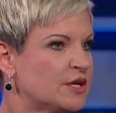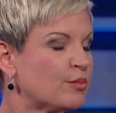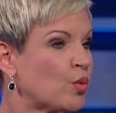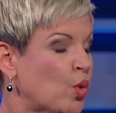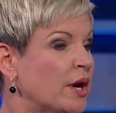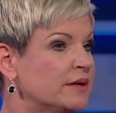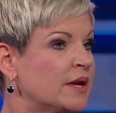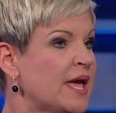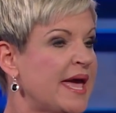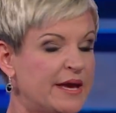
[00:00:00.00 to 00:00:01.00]
number
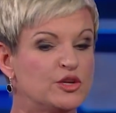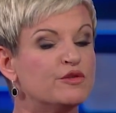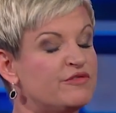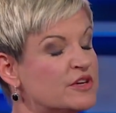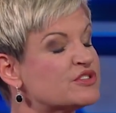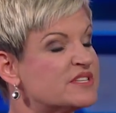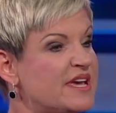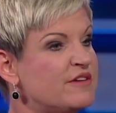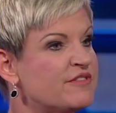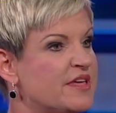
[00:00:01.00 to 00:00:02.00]
one. And you feel
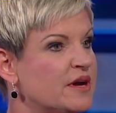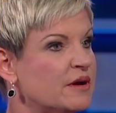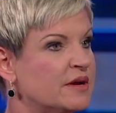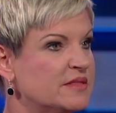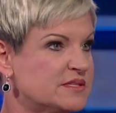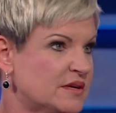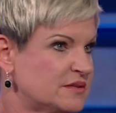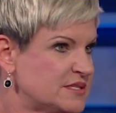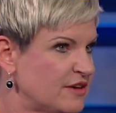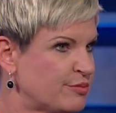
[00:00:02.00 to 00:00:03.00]
safe there in this
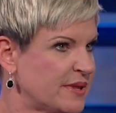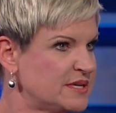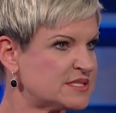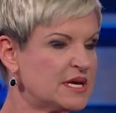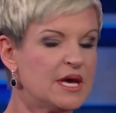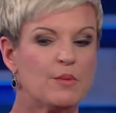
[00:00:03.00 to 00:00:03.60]
unsafe place.